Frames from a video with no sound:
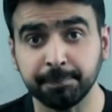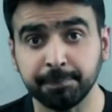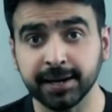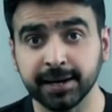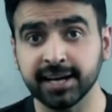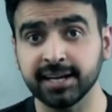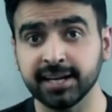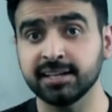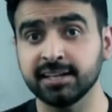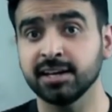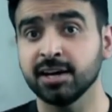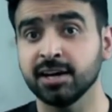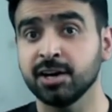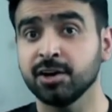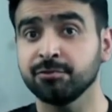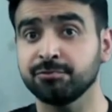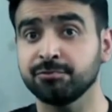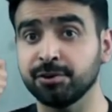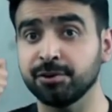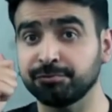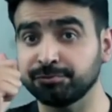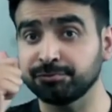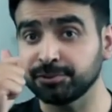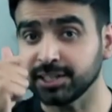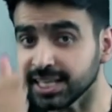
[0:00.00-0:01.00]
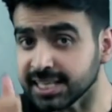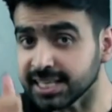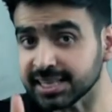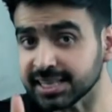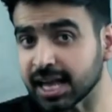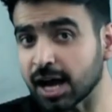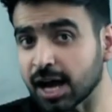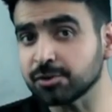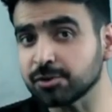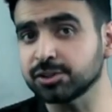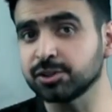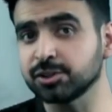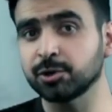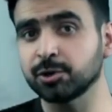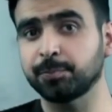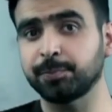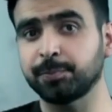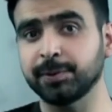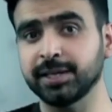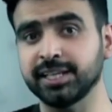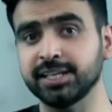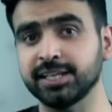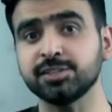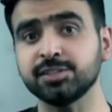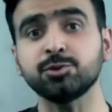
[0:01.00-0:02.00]
paid 15,000
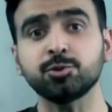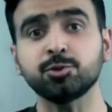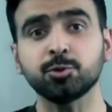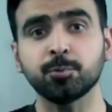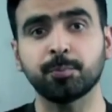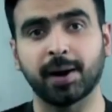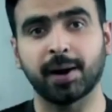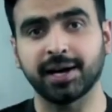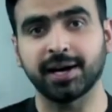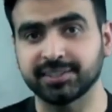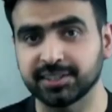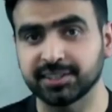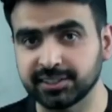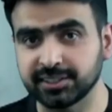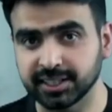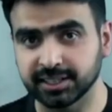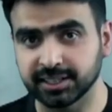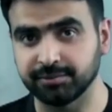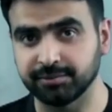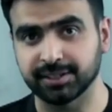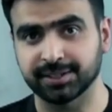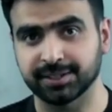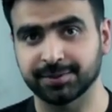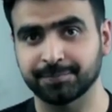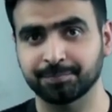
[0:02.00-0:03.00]
rupees to buy the TV.